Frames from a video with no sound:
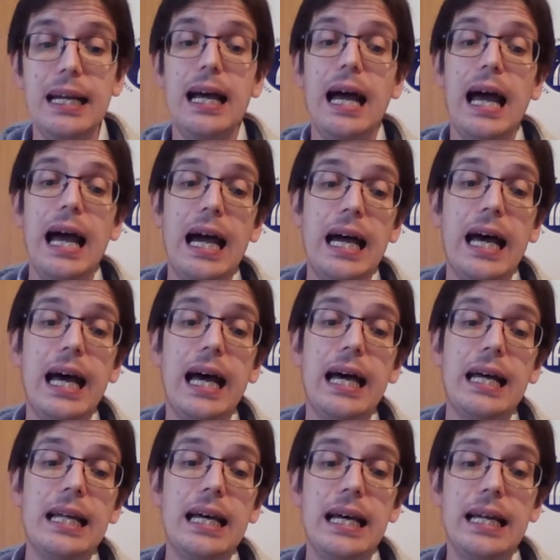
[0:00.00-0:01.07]

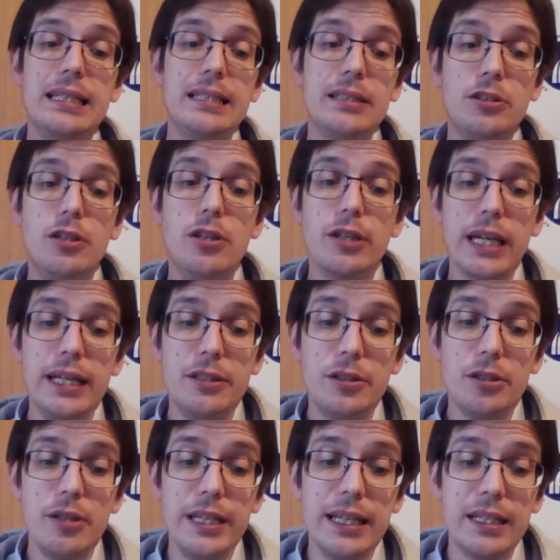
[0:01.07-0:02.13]
And to look
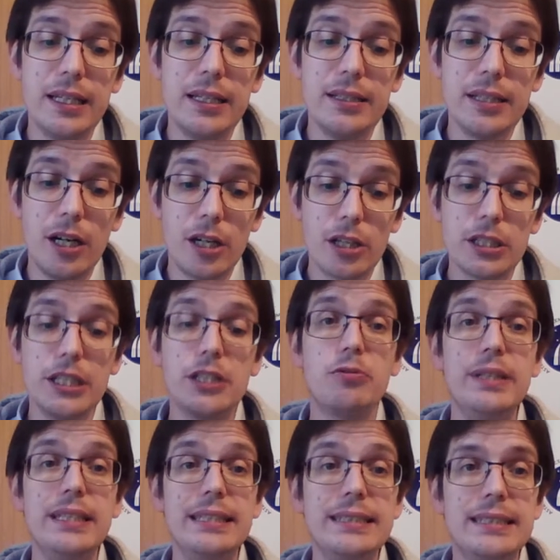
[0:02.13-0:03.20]
into the Antarctic
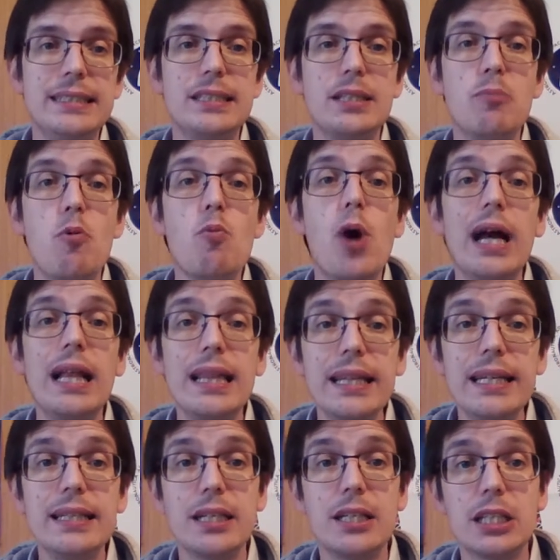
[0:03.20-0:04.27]
Treaty System, well,
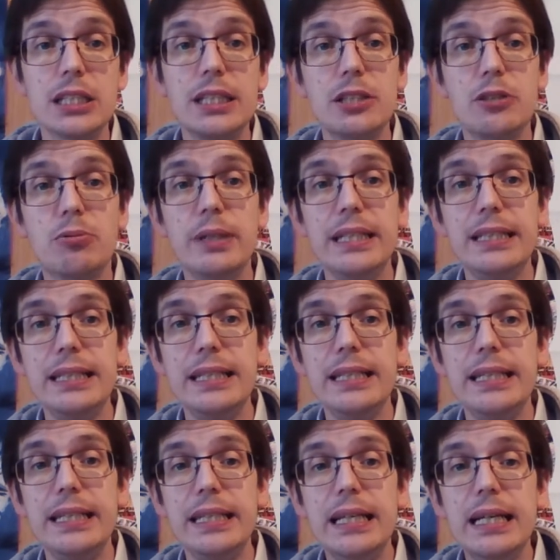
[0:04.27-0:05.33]
the Antarctic
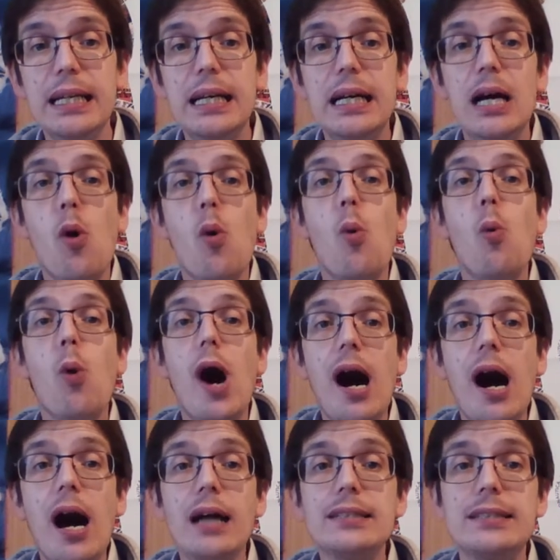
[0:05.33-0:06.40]
Treaty
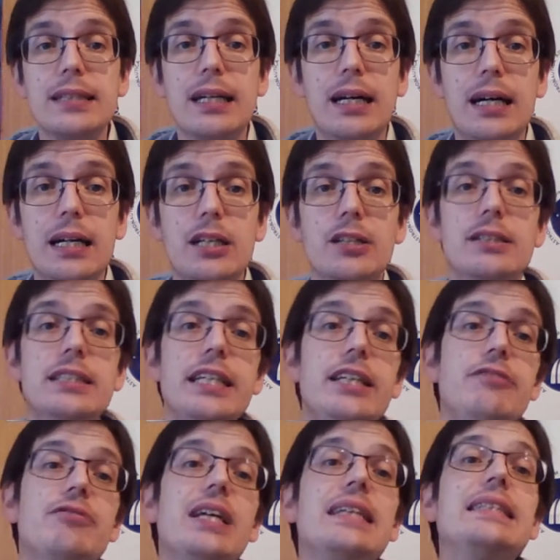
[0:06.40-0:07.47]
was
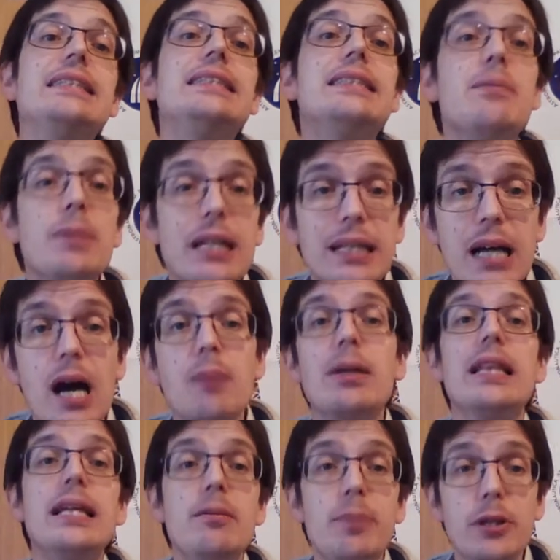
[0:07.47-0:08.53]
conceived at a similar time, a
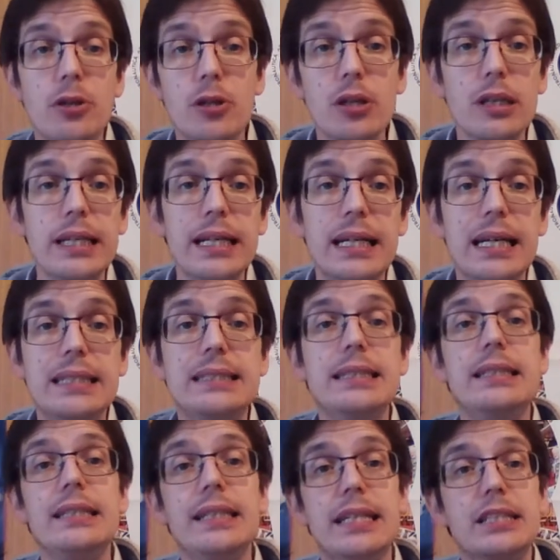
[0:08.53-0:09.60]
little bit earlier as
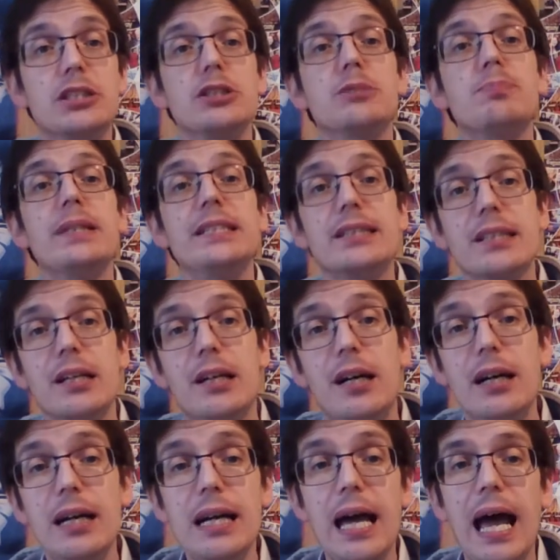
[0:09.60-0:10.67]
international space
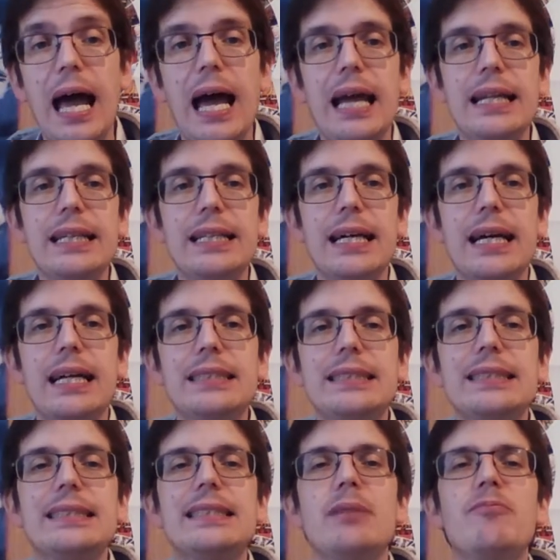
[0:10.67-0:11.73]
law, and it has
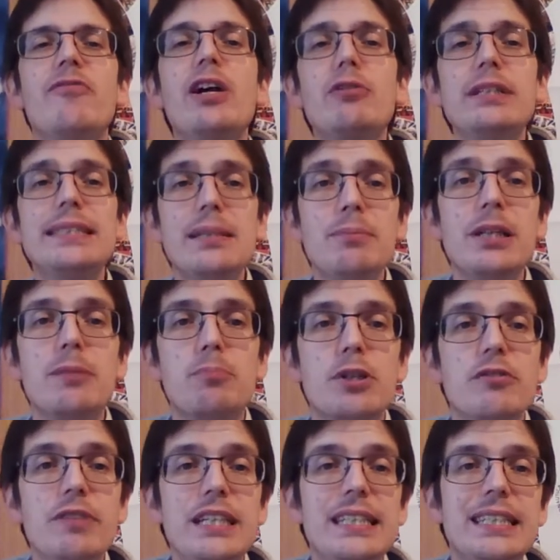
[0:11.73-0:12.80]
some very similar
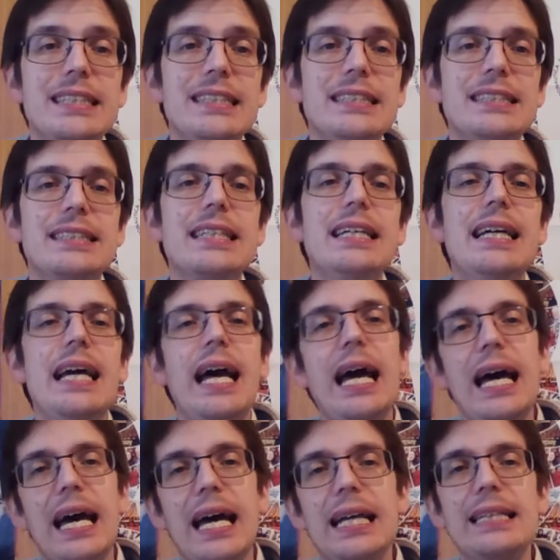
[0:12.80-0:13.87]
provisions,
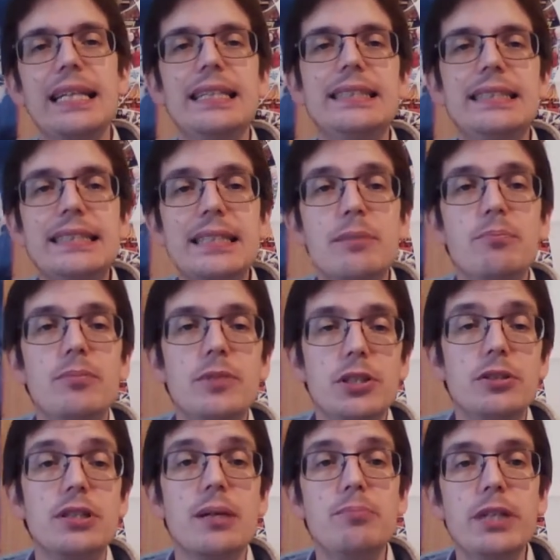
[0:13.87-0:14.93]
and to
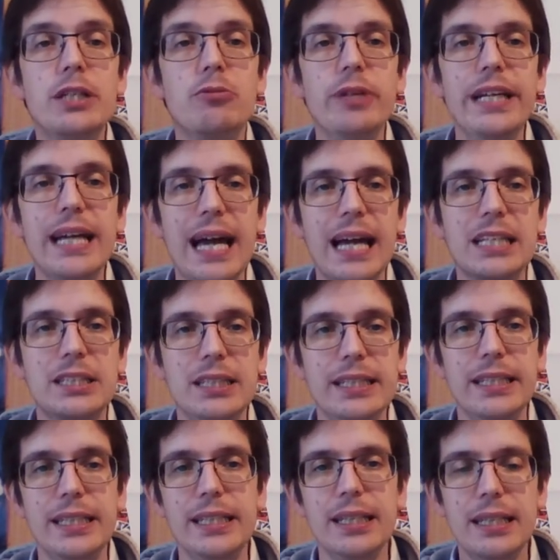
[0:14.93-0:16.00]
some degree
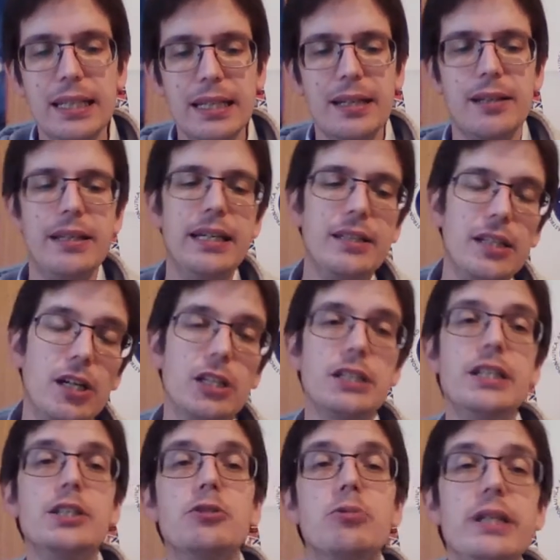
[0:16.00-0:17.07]
actually the
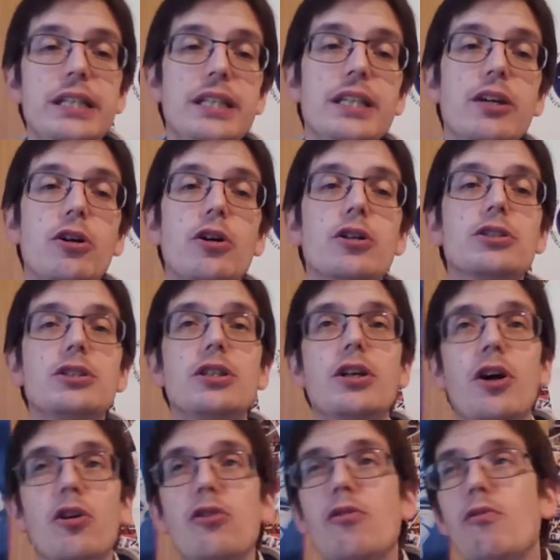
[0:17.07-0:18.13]
Antarctic Treaty
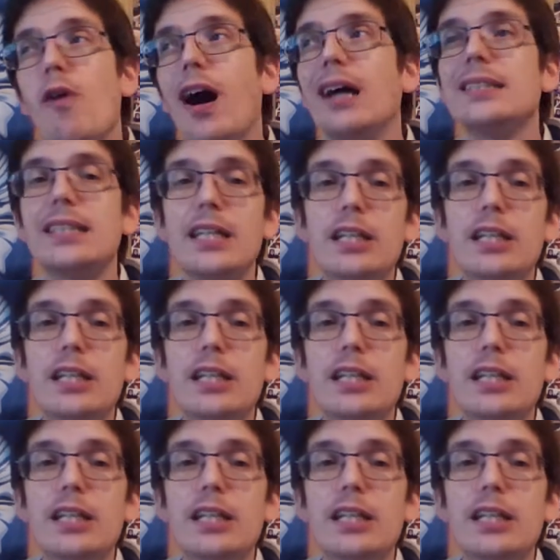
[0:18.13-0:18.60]
also was a